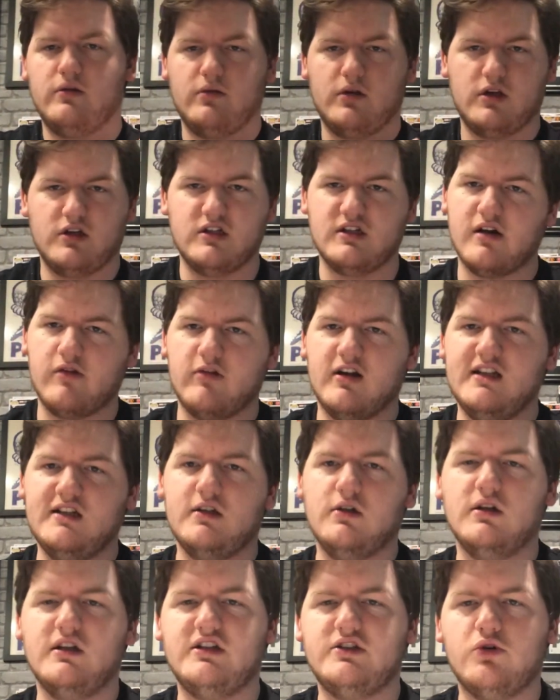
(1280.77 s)
Because I
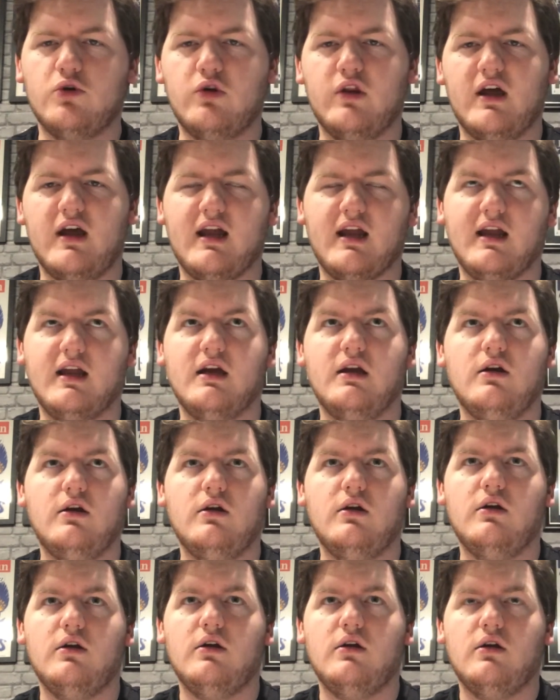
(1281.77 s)
recently saw they
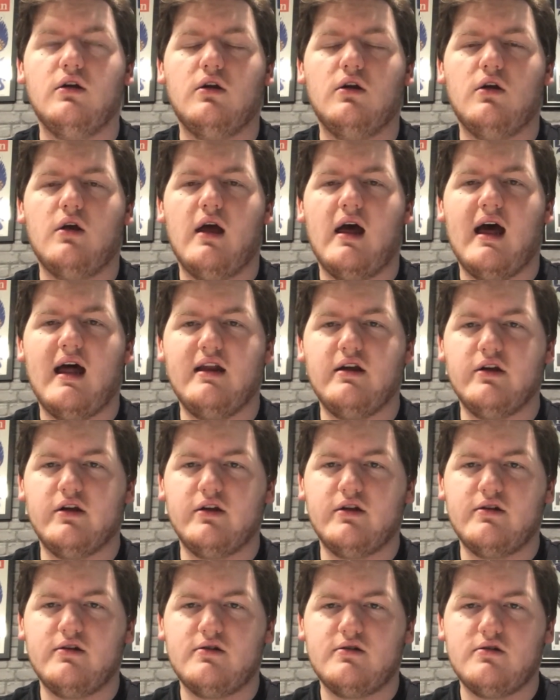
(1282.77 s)
had a
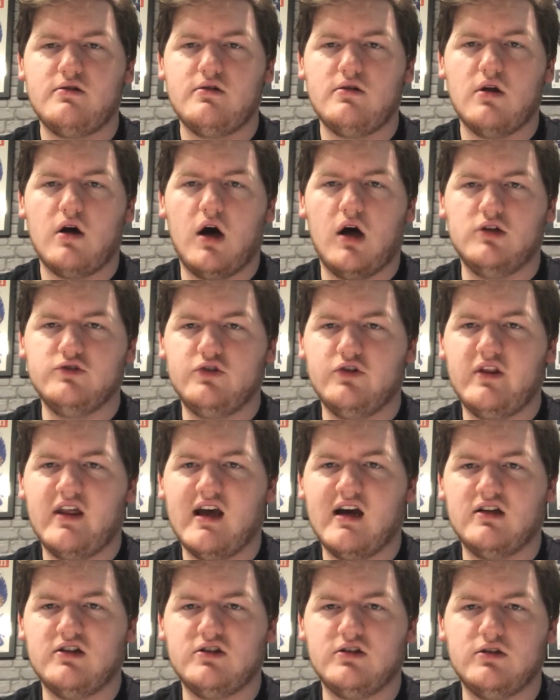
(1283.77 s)

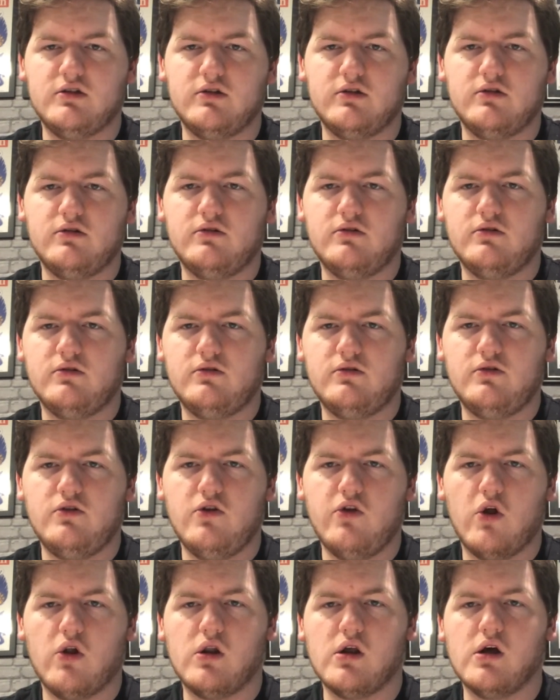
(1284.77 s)

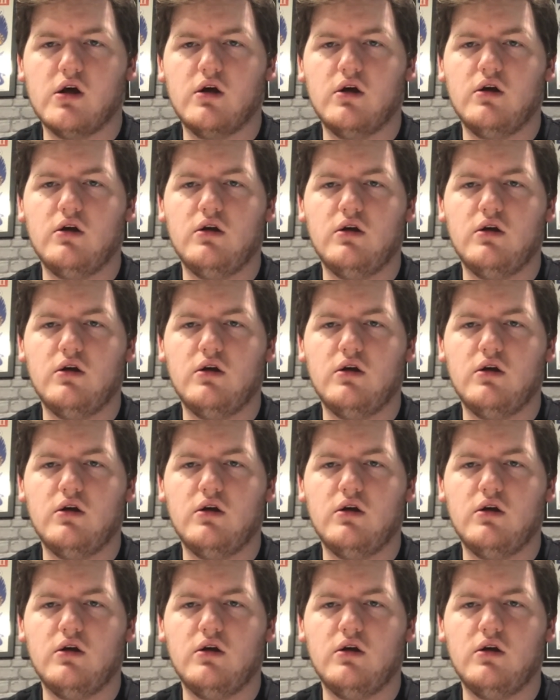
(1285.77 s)
$100,000